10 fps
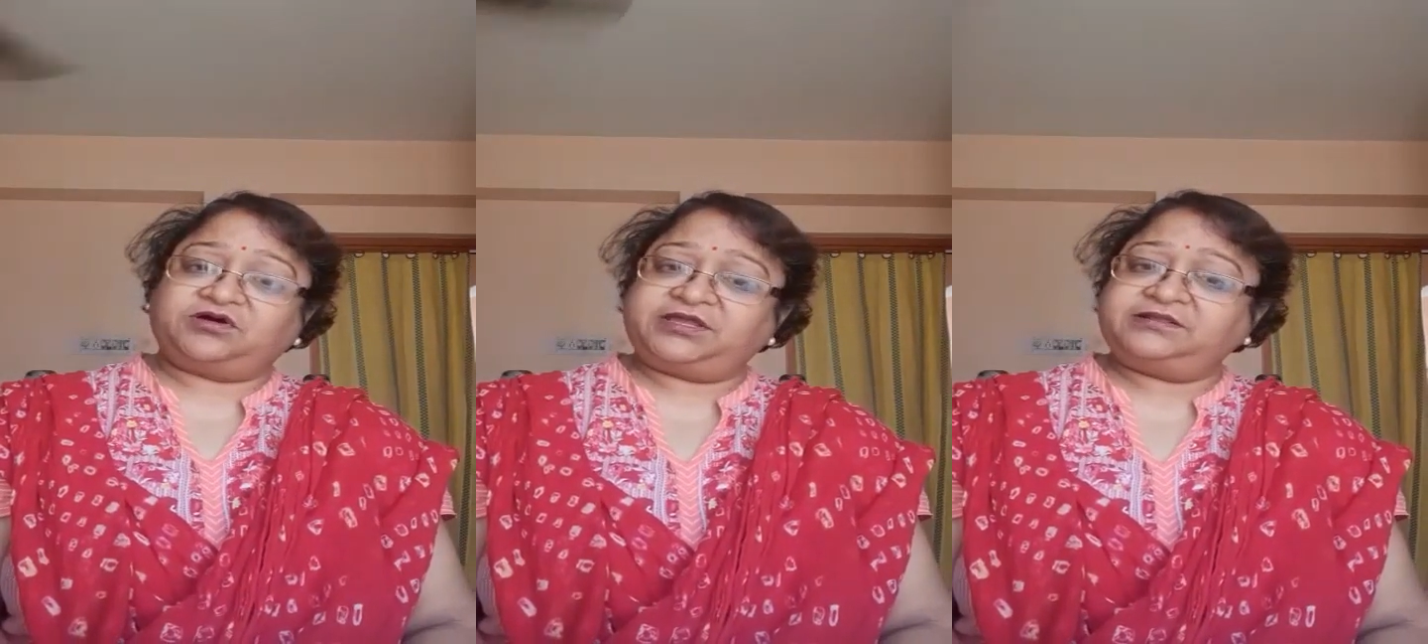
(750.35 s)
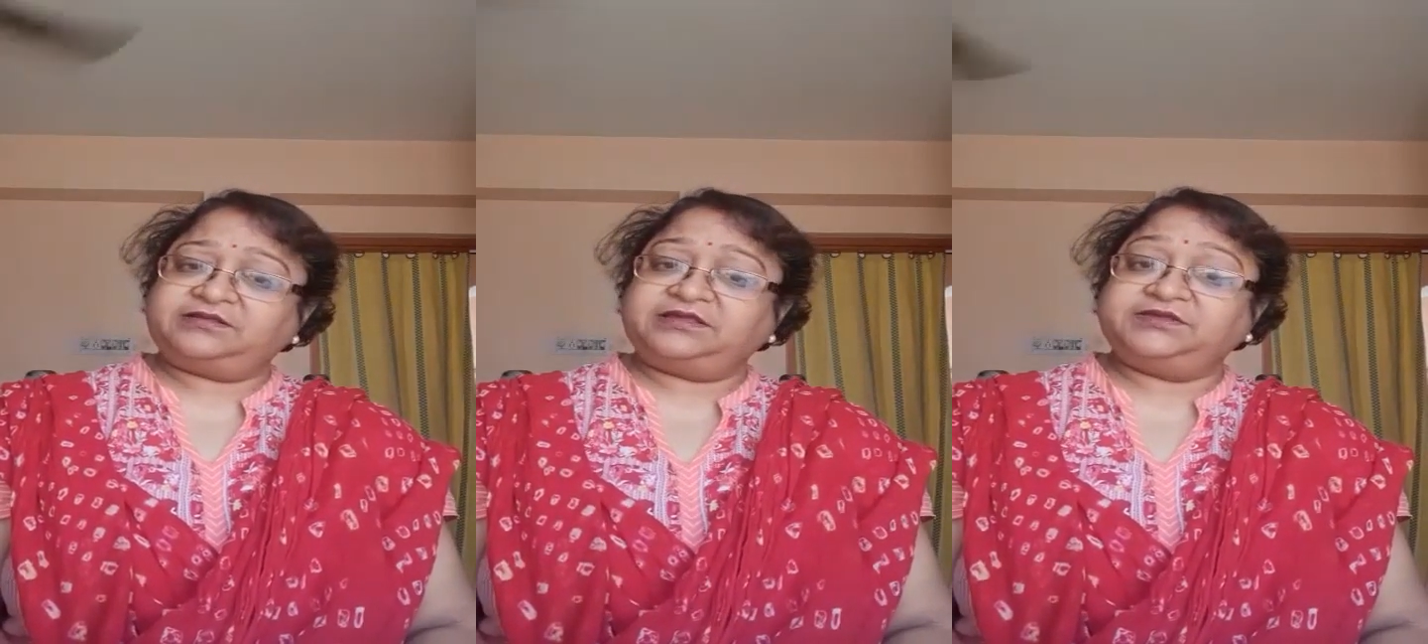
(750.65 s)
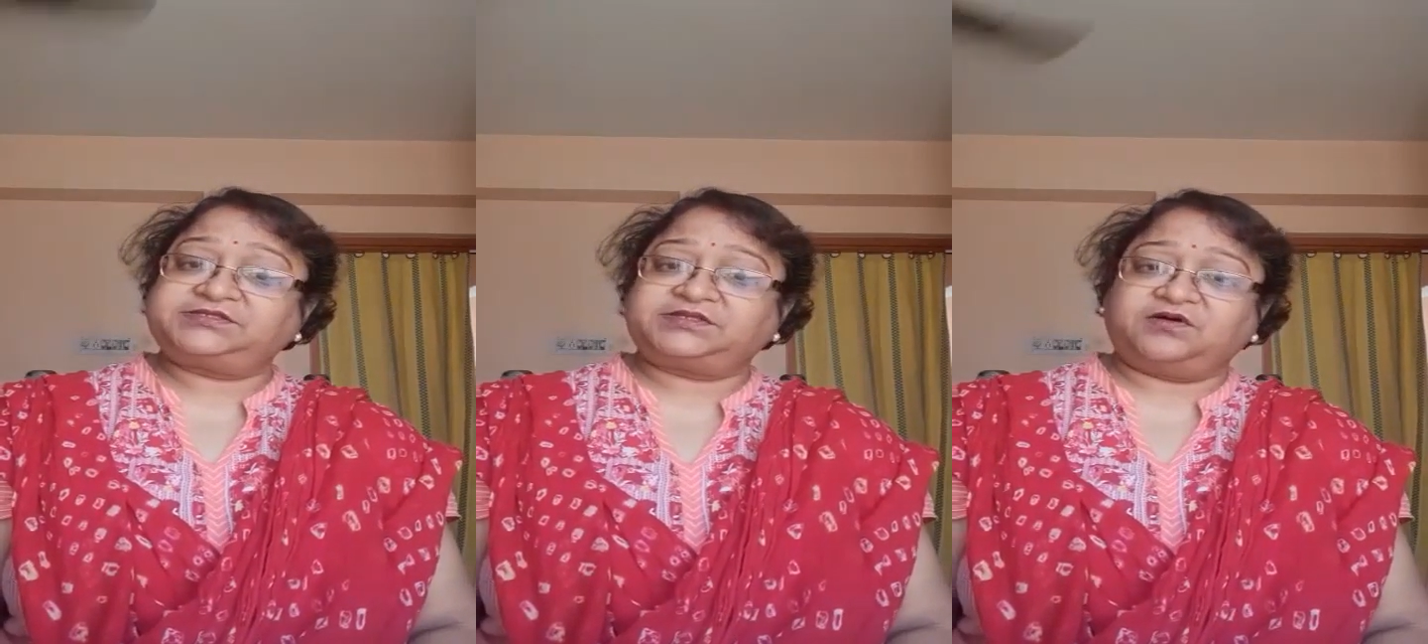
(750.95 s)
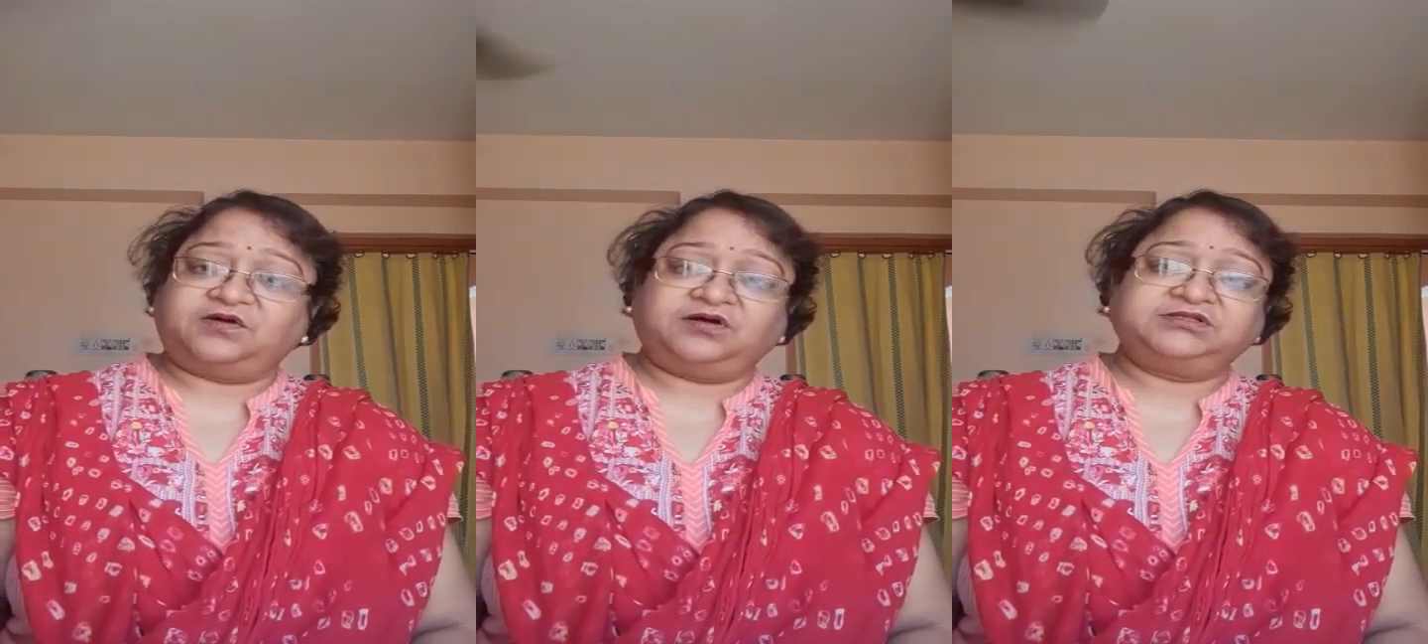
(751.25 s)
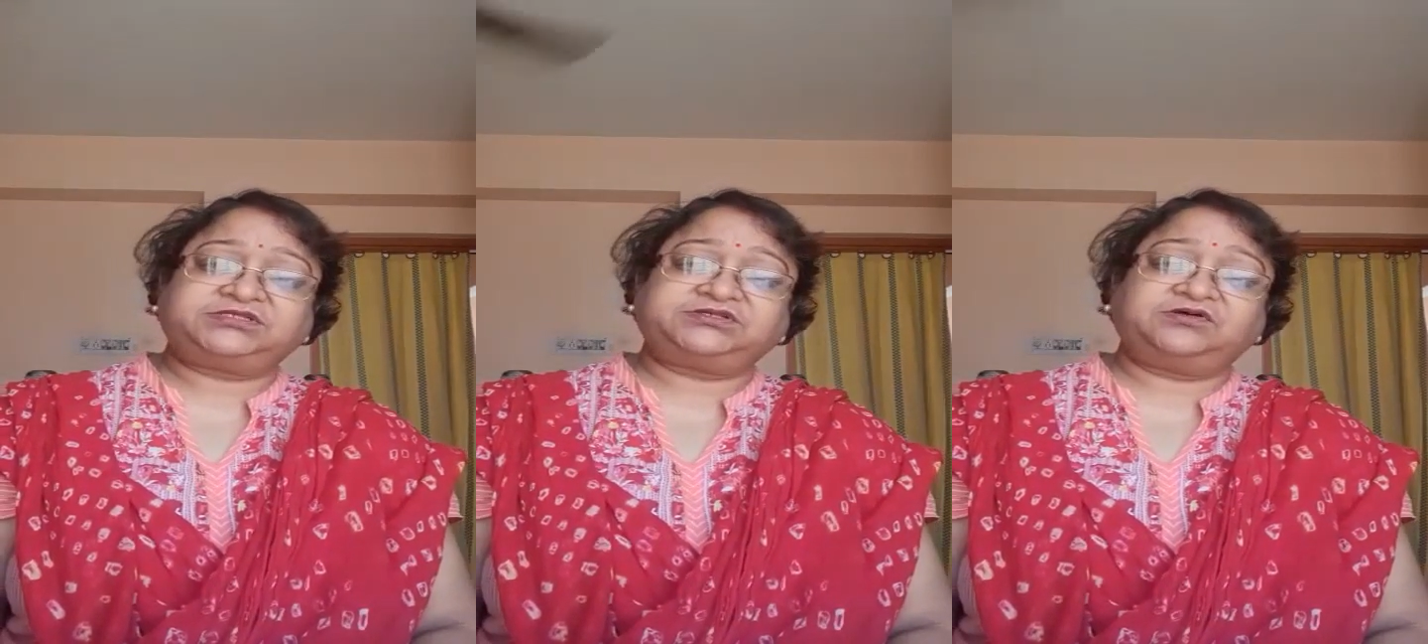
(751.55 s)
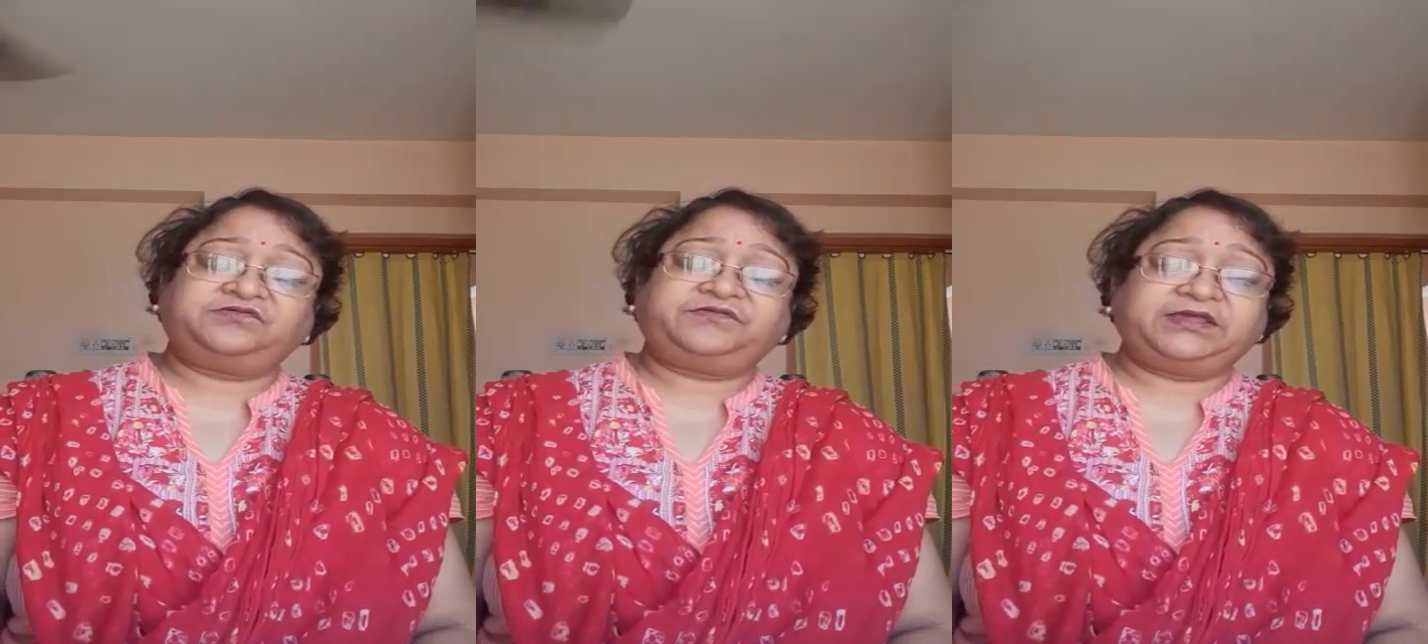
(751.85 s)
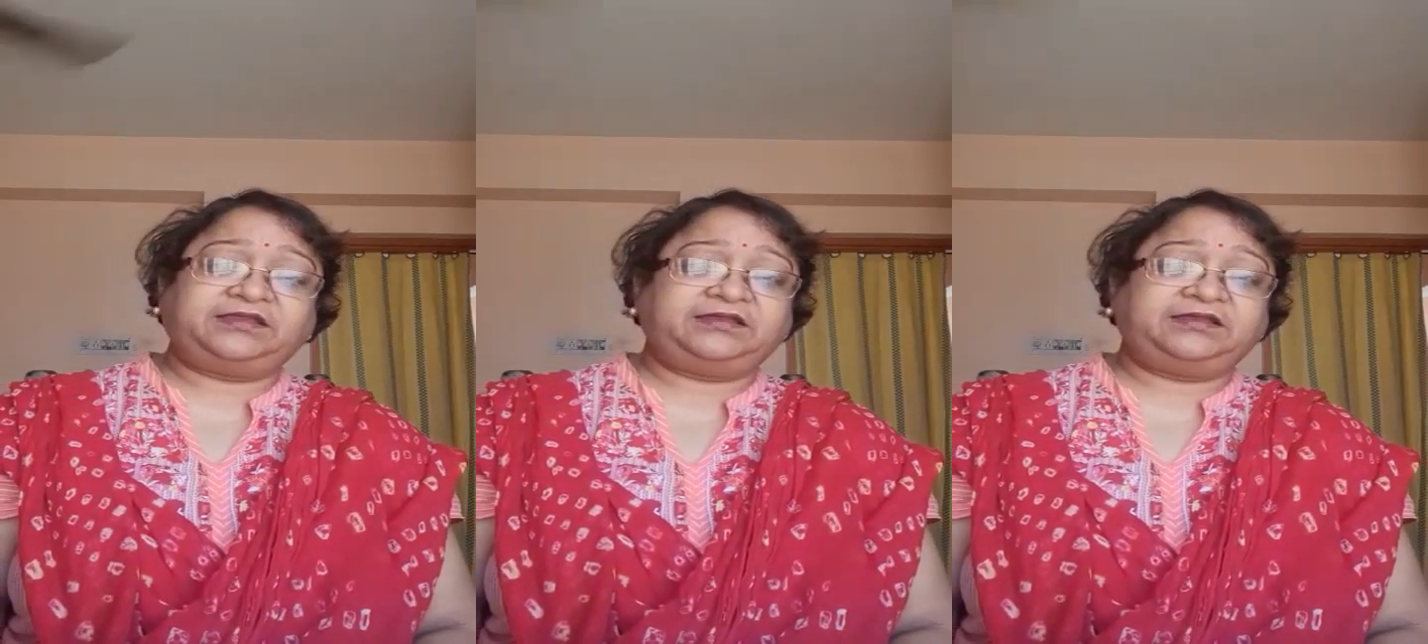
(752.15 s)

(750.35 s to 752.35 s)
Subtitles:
So these two factors